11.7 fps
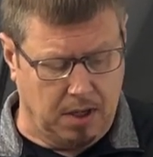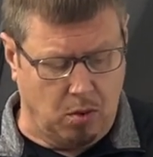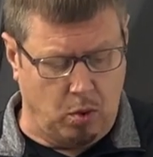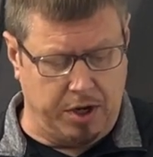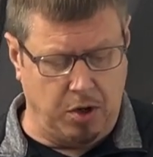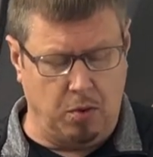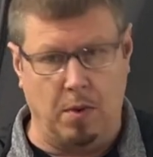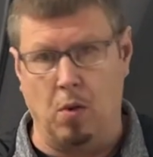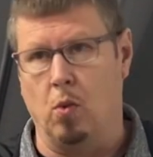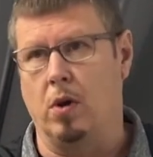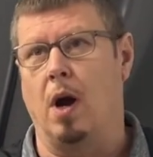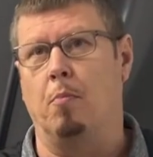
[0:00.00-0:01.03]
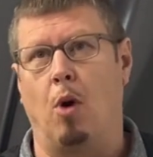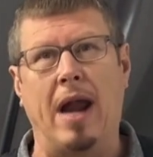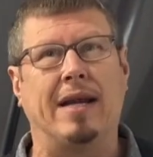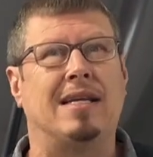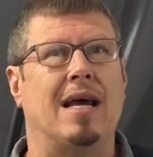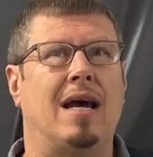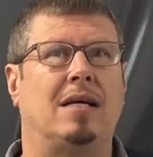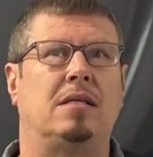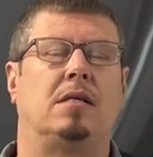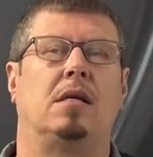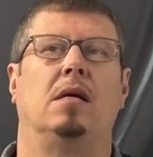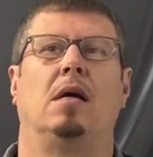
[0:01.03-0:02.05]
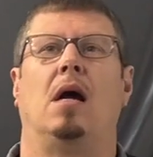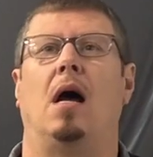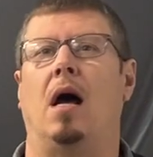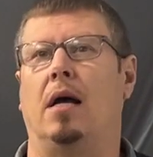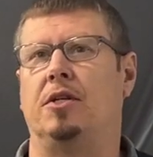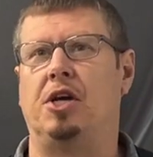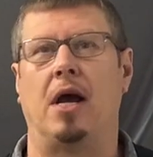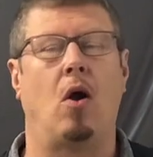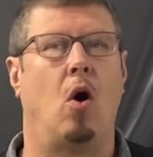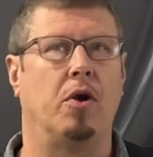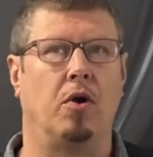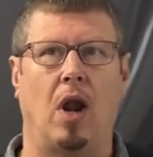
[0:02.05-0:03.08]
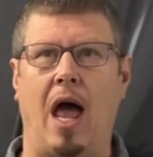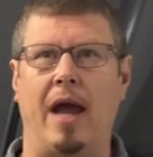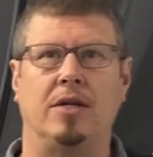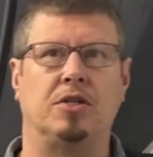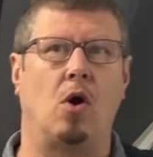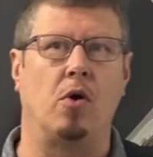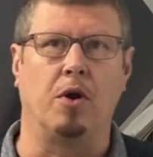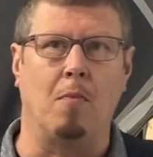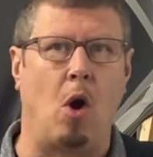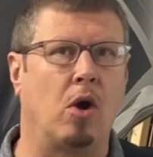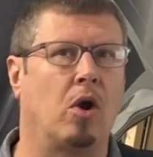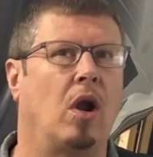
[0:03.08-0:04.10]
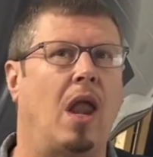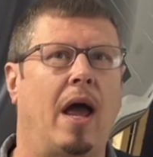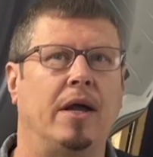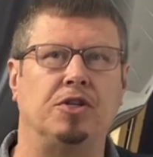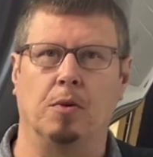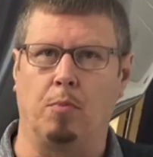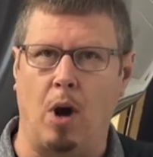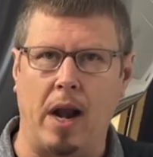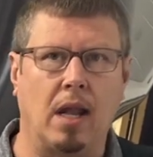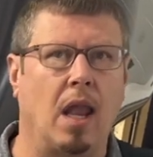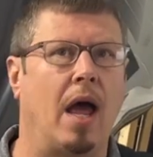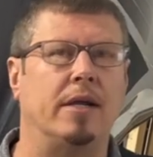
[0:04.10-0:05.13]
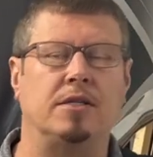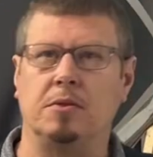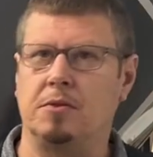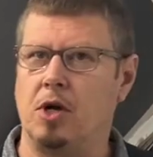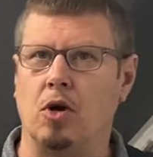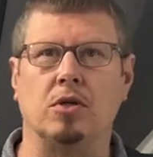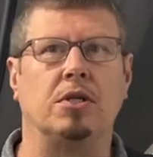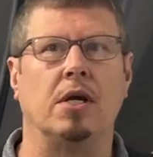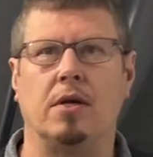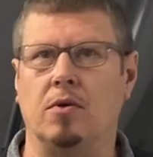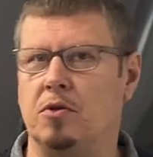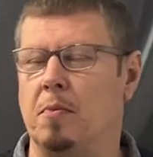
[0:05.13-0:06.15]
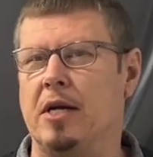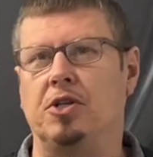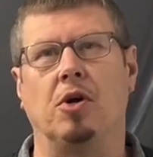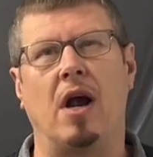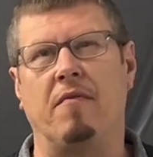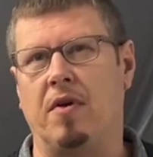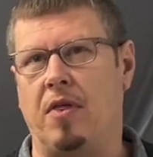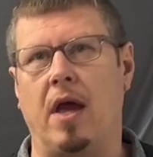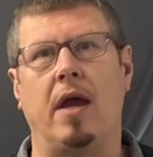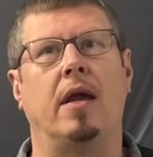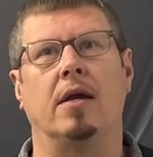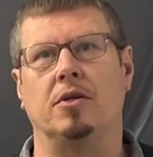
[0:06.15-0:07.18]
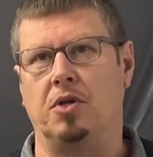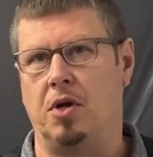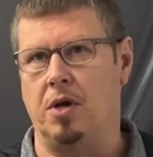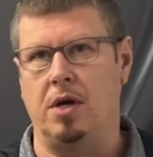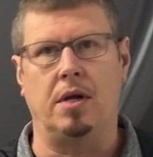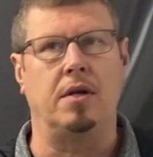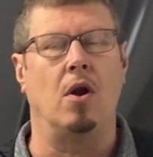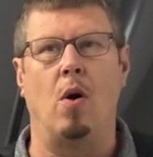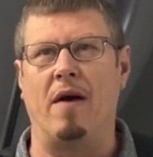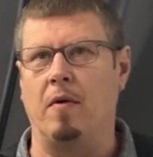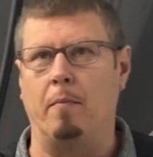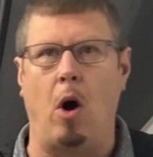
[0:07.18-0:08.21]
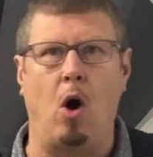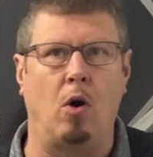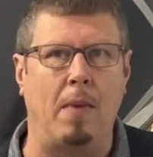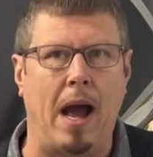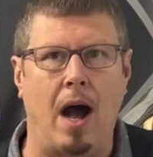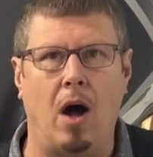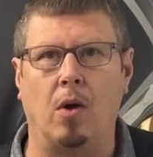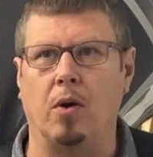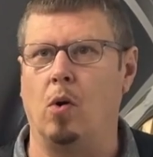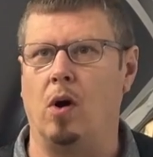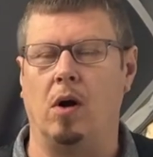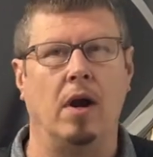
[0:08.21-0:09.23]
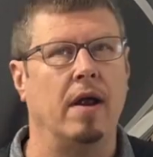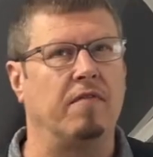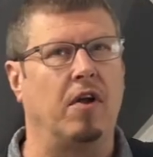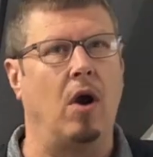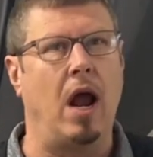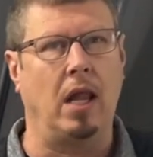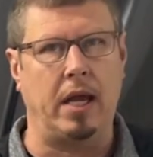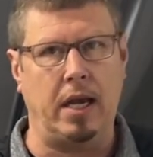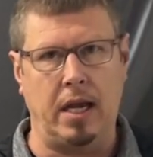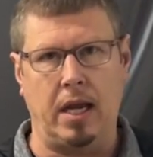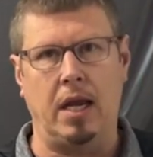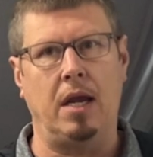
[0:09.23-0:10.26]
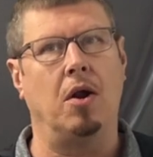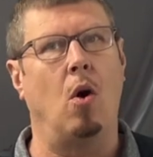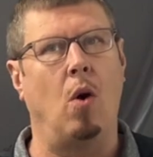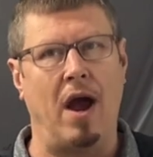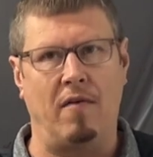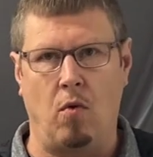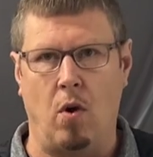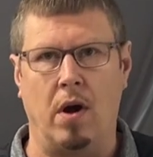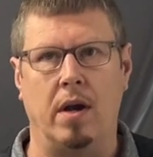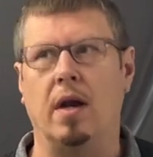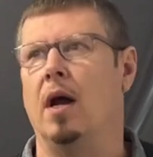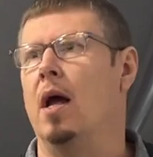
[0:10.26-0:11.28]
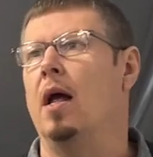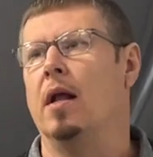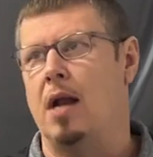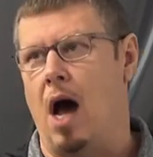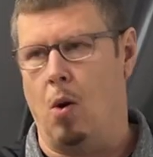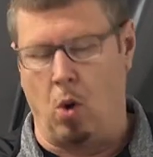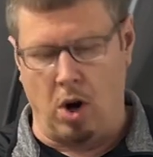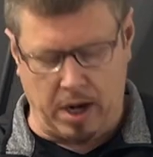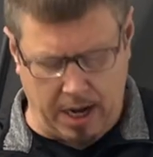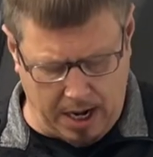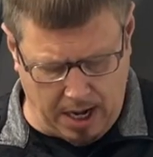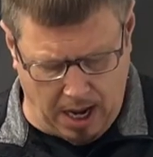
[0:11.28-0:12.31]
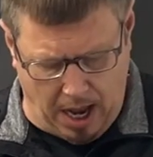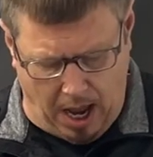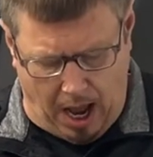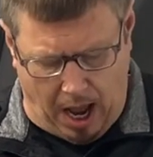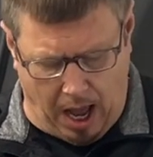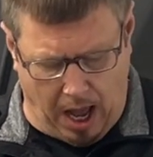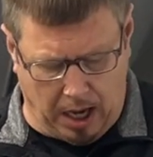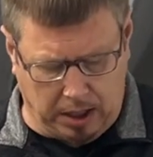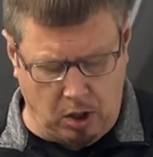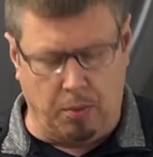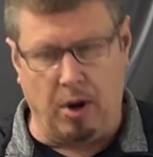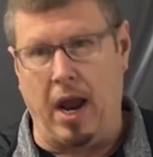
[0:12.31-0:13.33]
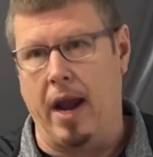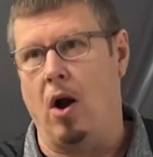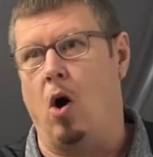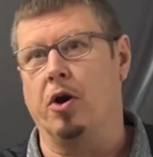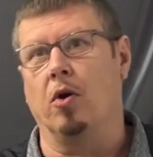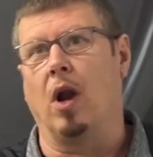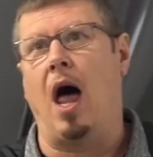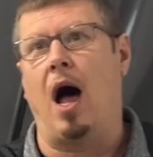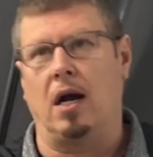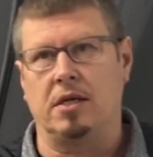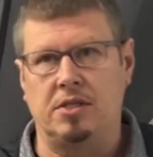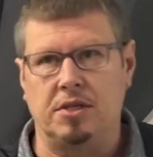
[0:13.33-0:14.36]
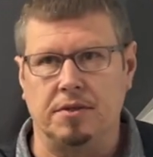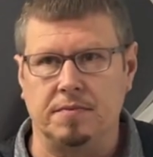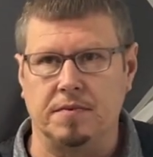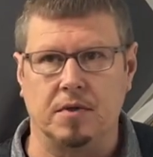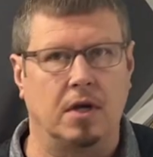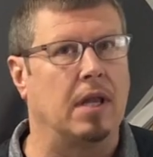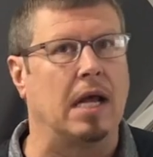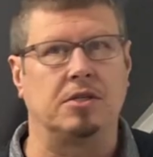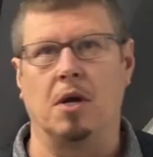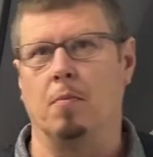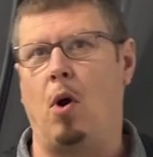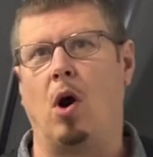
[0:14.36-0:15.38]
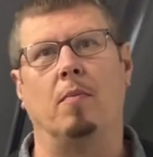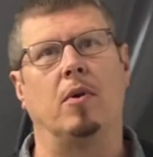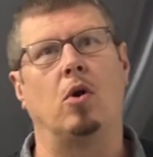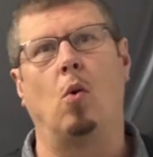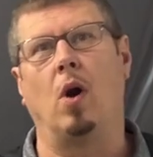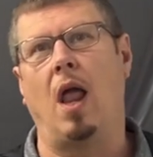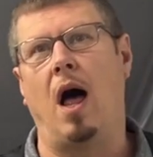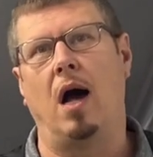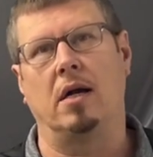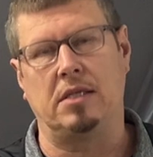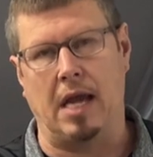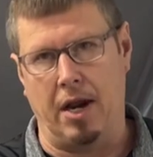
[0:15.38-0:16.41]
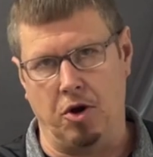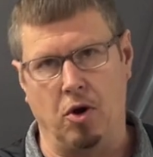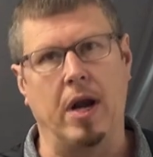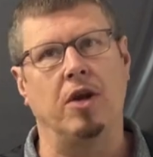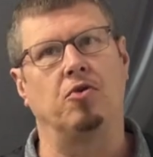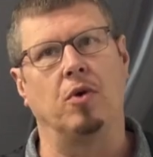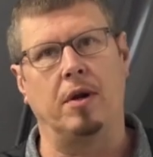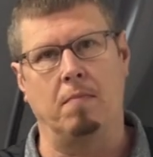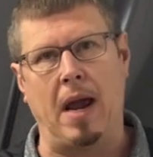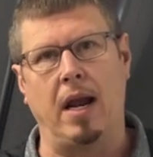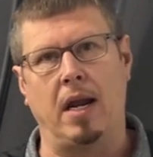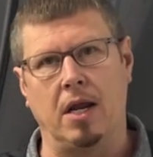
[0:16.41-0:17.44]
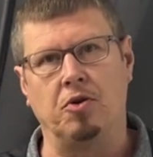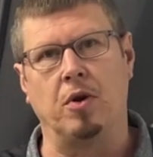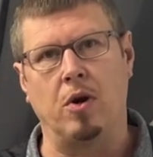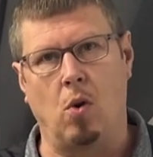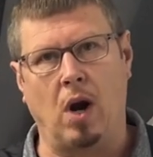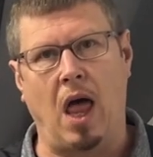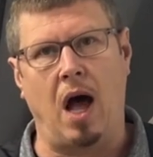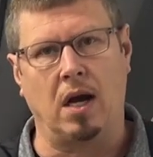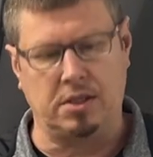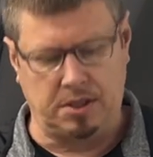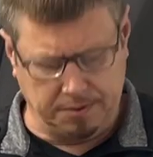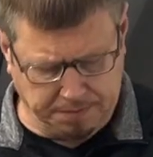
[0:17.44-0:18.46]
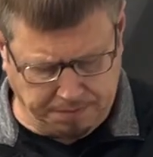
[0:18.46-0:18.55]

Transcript: We do a brake test, check all your lights, all your marker lights, your brake lights, turn signals, make sure everything is good. You don't have a bulb out, or if they're LED, you don't have one not working. Lubricate all your locks, that's compartment door locks and your main entry door locks.